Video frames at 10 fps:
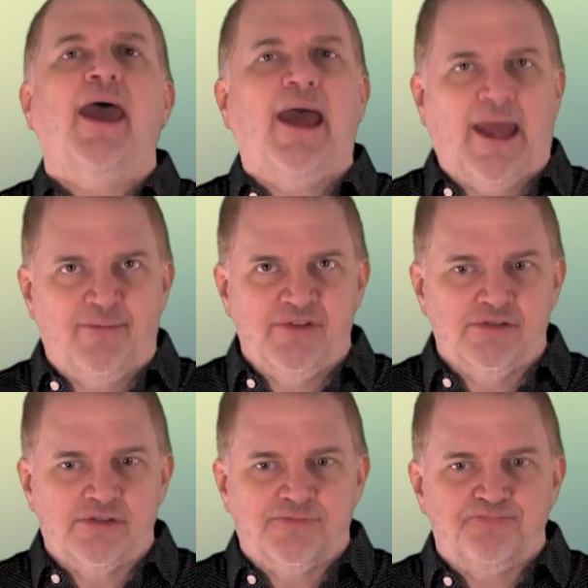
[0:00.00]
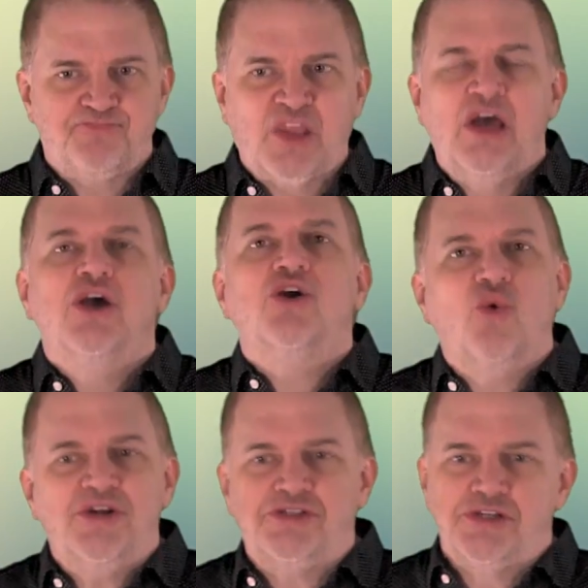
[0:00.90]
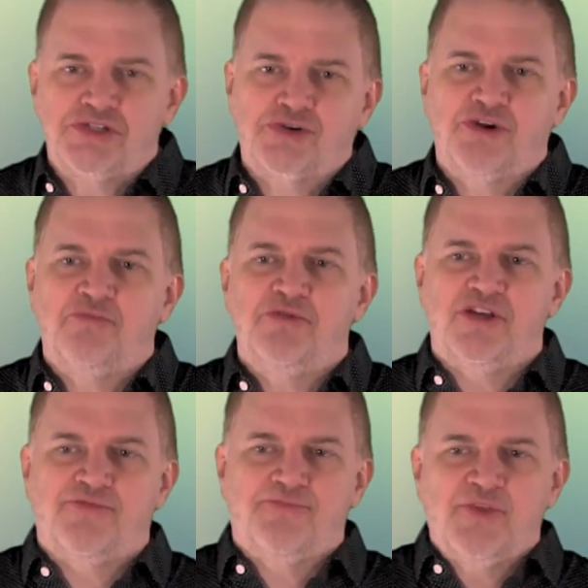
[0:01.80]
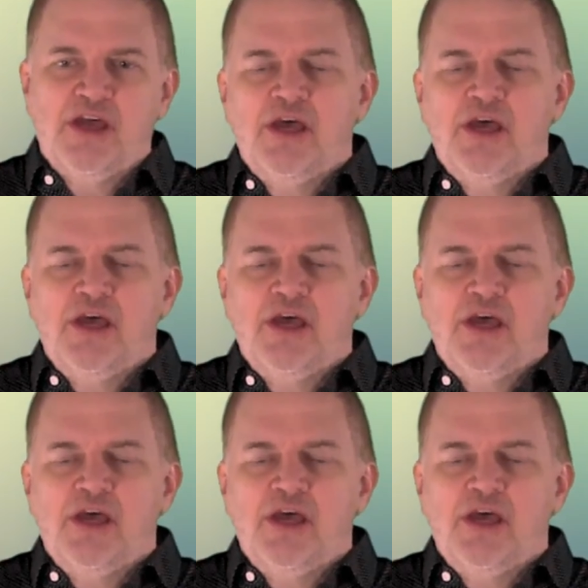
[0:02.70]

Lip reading: happens. Questions create belief.